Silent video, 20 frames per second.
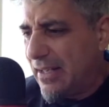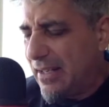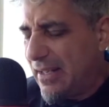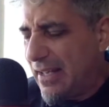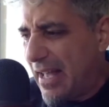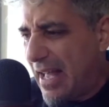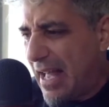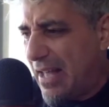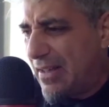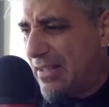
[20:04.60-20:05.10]

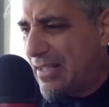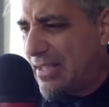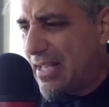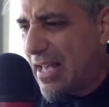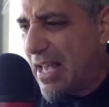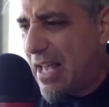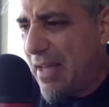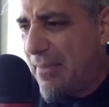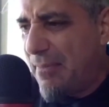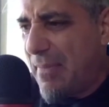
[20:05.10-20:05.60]

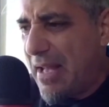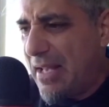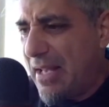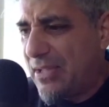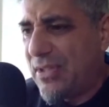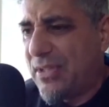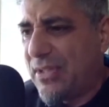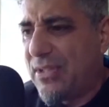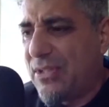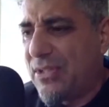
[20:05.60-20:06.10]
makes
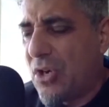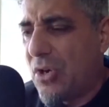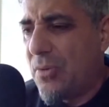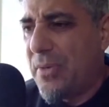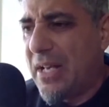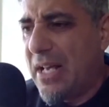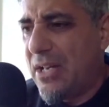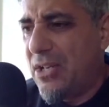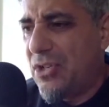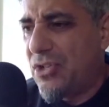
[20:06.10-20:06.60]
a
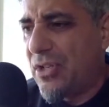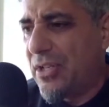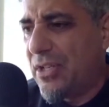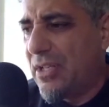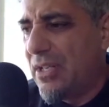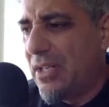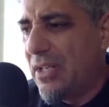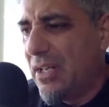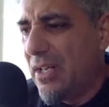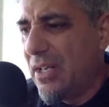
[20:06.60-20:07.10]
determination
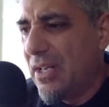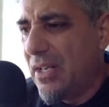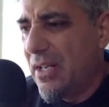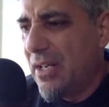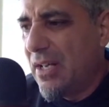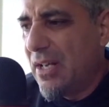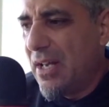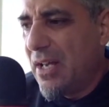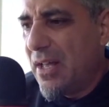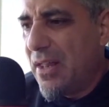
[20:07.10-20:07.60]

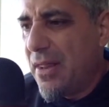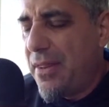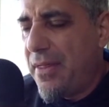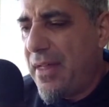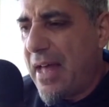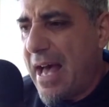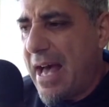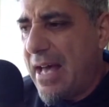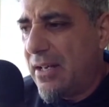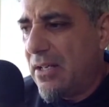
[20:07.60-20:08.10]

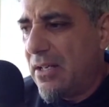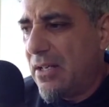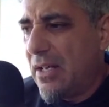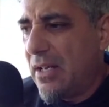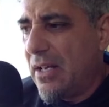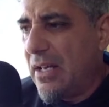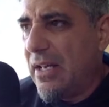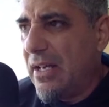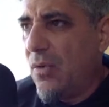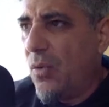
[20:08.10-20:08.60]
that
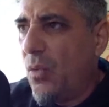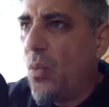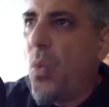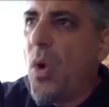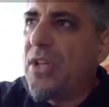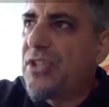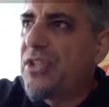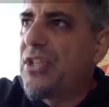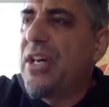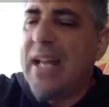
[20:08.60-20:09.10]

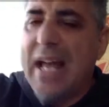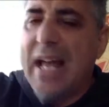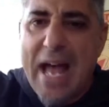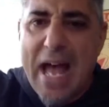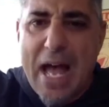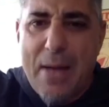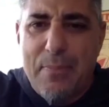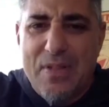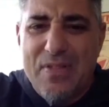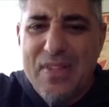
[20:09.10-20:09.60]
what's going to
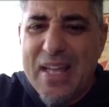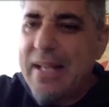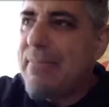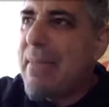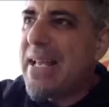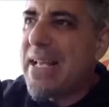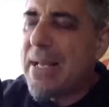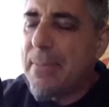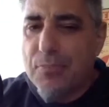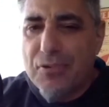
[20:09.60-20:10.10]
happen. They'd
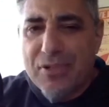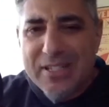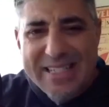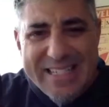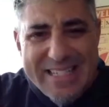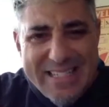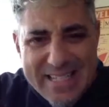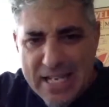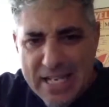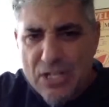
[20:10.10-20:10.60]
make a
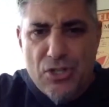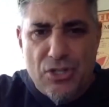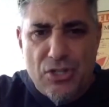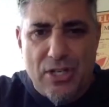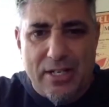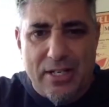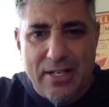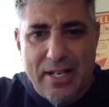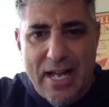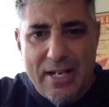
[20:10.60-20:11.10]

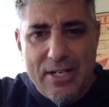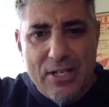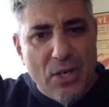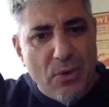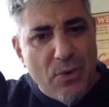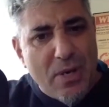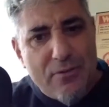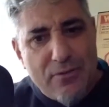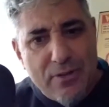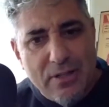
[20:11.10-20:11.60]
prediction. And you know what
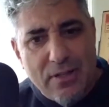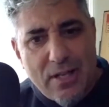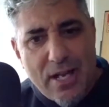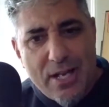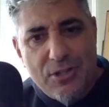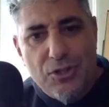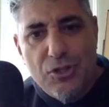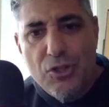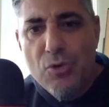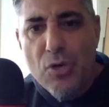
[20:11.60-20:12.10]
I
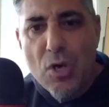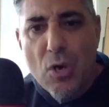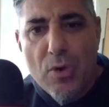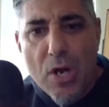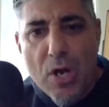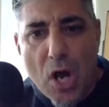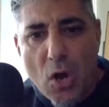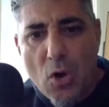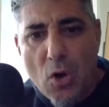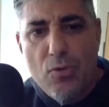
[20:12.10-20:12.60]
realized? You don't
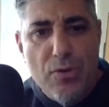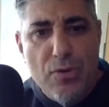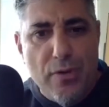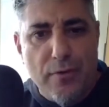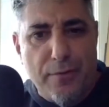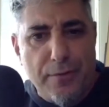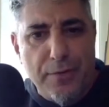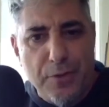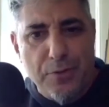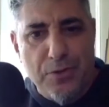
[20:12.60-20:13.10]
own the
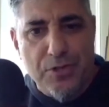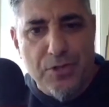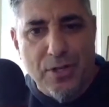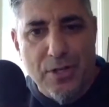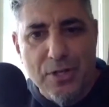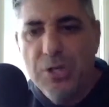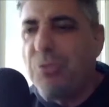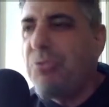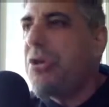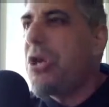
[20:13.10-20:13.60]
future.
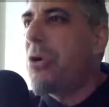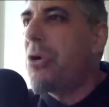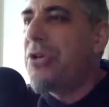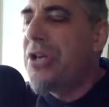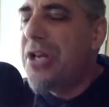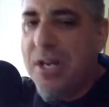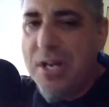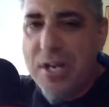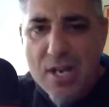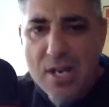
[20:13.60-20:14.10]
You know
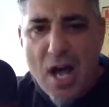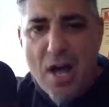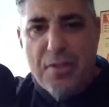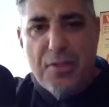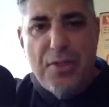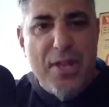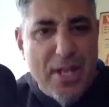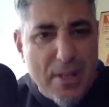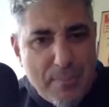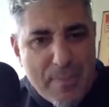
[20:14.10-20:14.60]

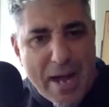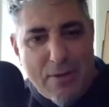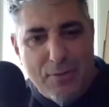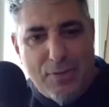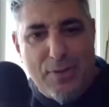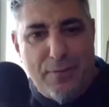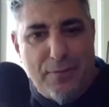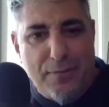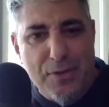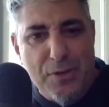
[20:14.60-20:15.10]
nothing about
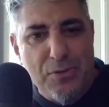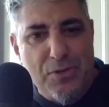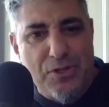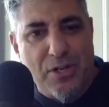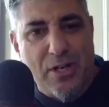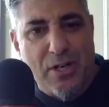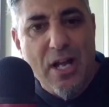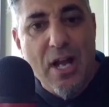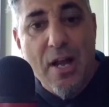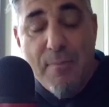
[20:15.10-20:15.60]
the
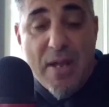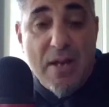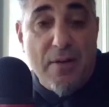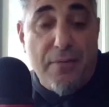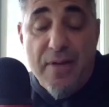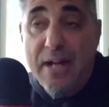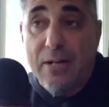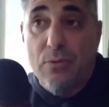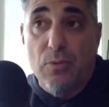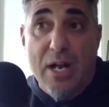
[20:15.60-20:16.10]
future. Matter of
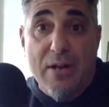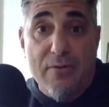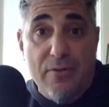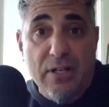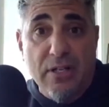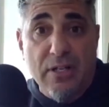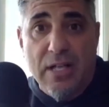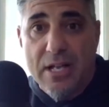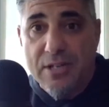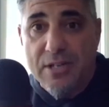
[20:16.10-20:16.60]
fact, what I
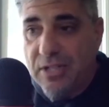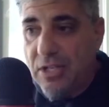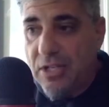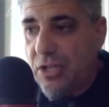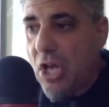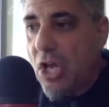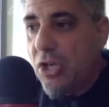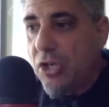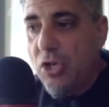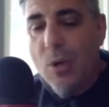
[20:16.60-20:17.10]
realized is
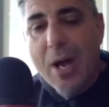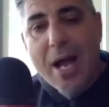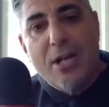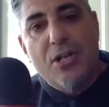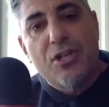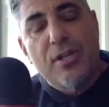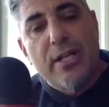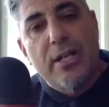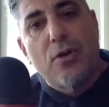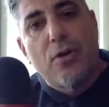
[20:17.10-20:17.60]
you
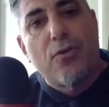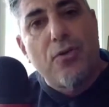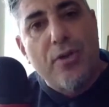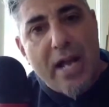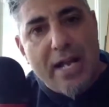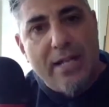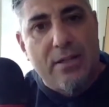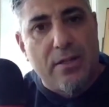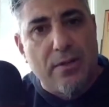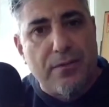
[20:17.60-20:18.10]
actually
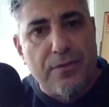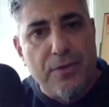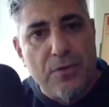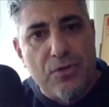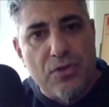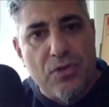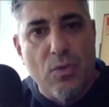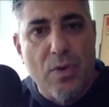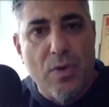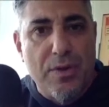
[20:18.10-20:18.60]
create the
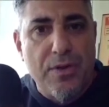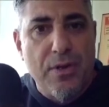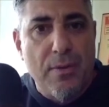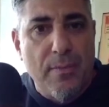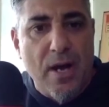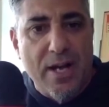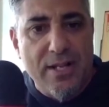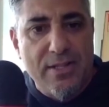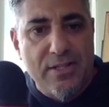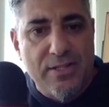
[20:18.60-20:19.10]
future with your
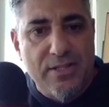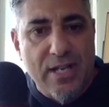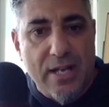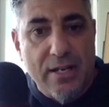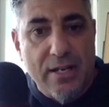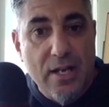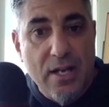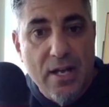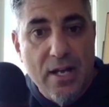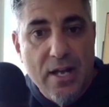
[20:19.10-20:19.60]
mindset.
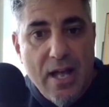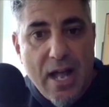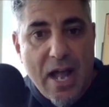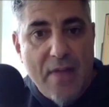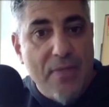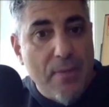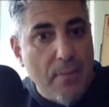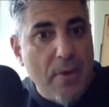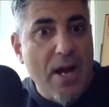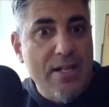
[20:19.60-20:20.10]
And
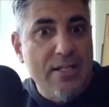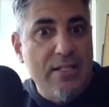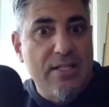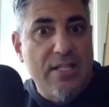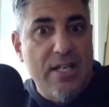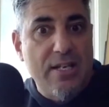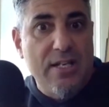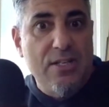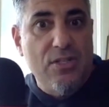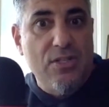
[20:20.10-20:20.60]
the
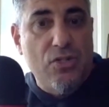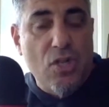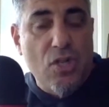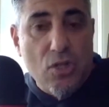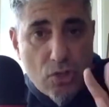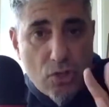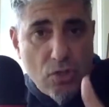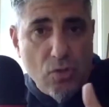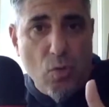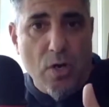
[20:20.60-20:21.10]
mindset is
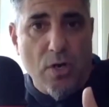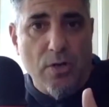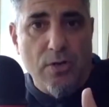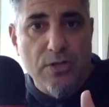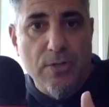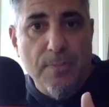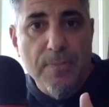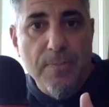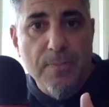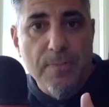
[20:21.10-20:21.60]
2
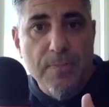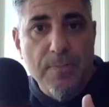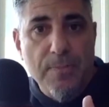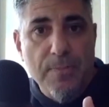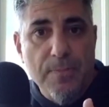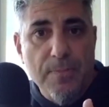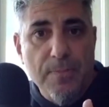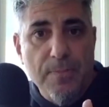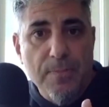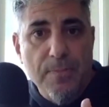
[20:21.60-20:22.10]
words. You
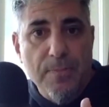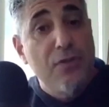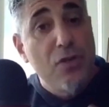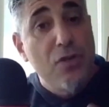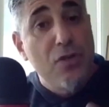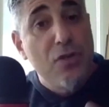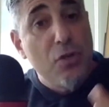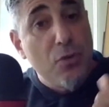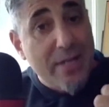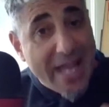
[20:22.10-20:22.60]
either believe
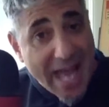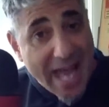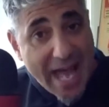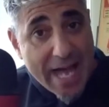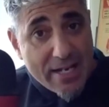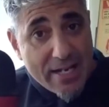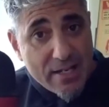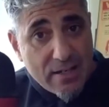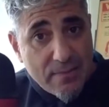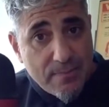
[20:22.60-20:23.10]
you
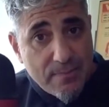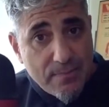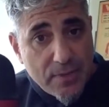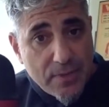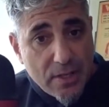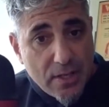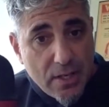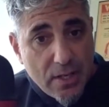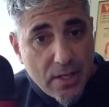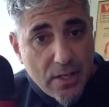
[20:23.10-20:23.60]
can
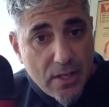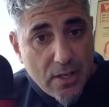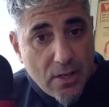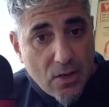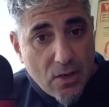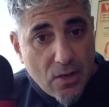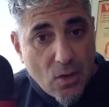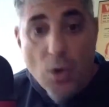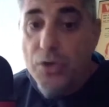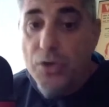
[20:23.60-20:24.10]

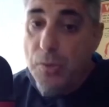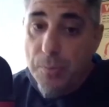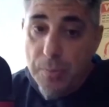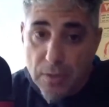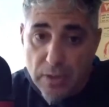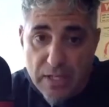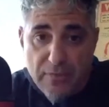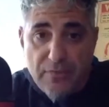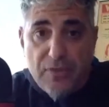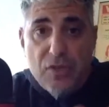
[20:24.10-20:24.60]
or you
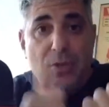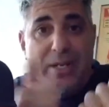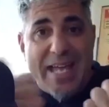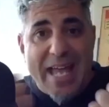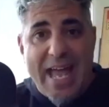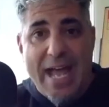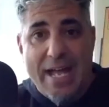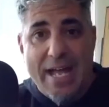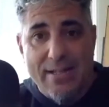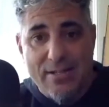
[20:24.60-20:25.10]
believe you
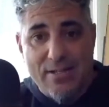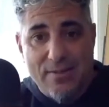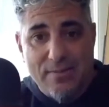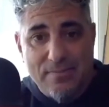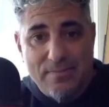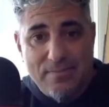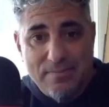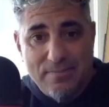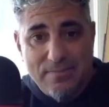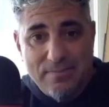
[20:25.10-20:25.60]
can't.
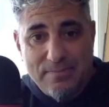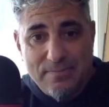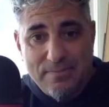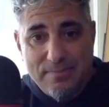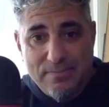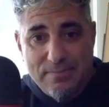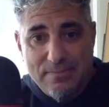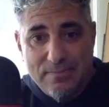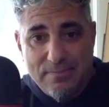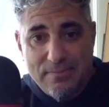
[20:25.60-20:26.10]

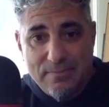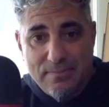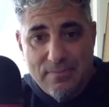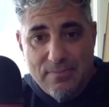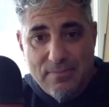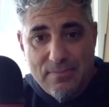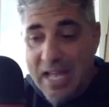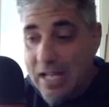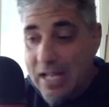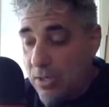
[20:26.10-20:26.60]

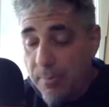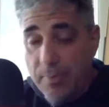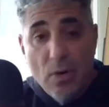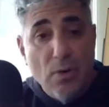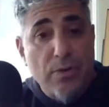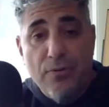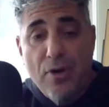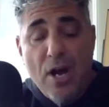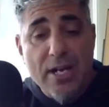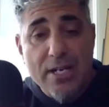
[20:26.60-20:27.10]
And you're both
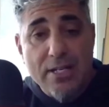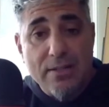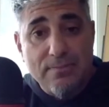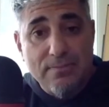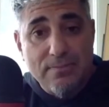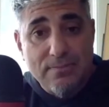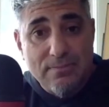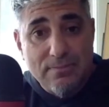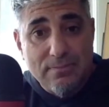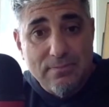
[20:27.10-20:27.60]
right.
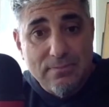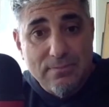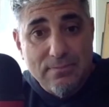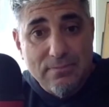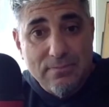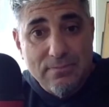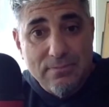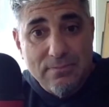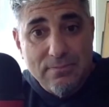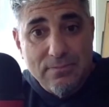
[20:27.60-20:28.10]

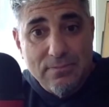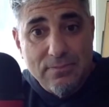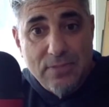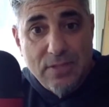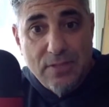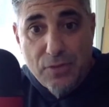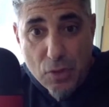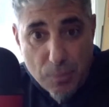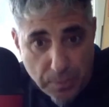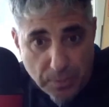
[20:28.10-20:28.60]
If
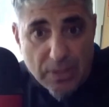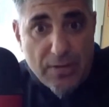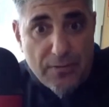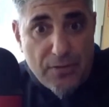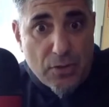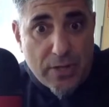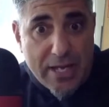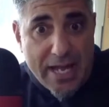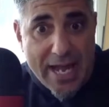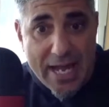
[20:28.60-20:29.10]
you believe you
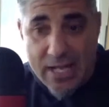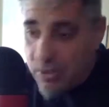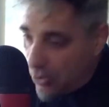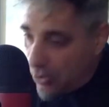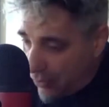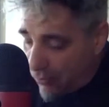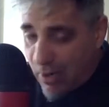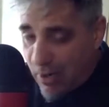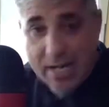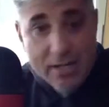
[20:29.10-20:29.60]
can't,
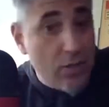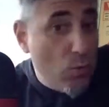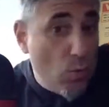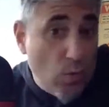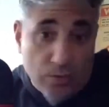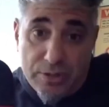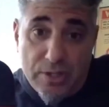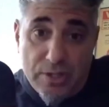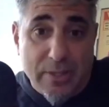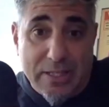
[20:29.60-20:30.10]
you're right. You
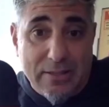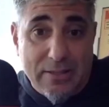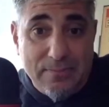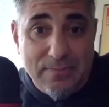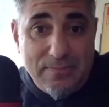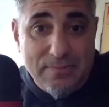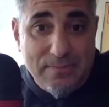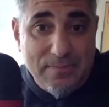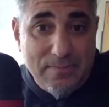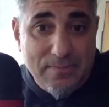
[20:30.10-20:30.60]
won't do it.
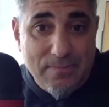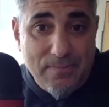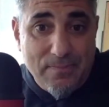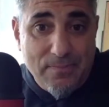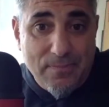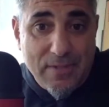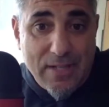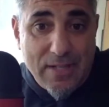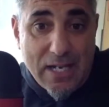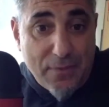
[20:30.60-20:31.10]

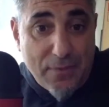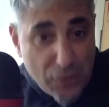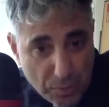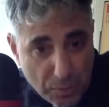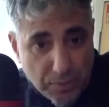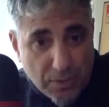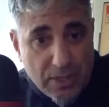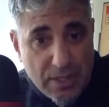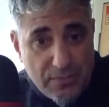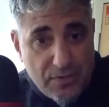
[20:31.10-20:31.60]
And if you
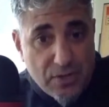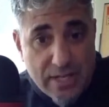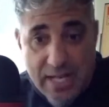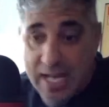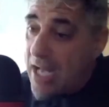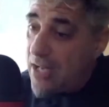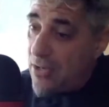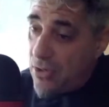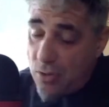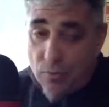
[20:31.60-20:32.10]
believe you
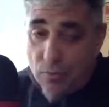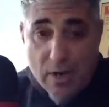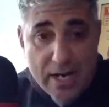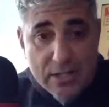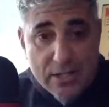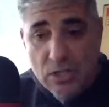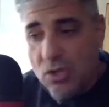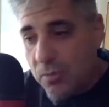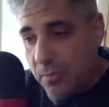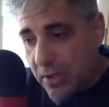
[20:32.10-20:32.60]
can, you're right
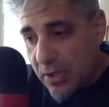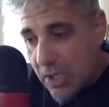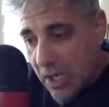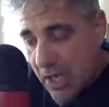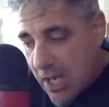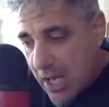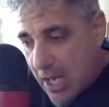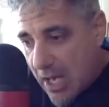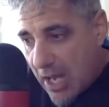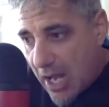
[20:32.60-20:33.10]
too. But
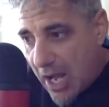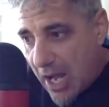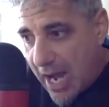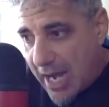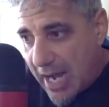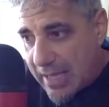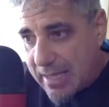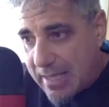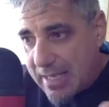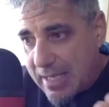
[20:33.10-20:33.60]
I
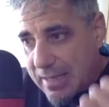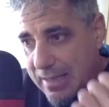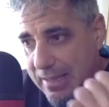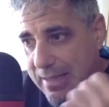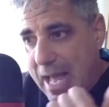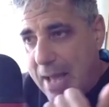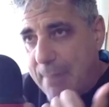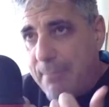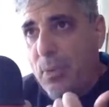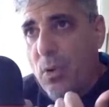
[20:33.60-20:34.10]
think at
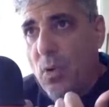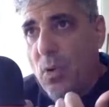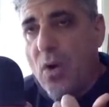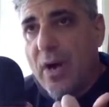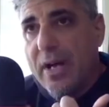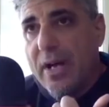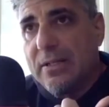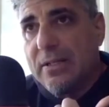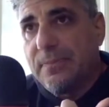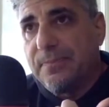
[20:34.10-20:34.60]
that point,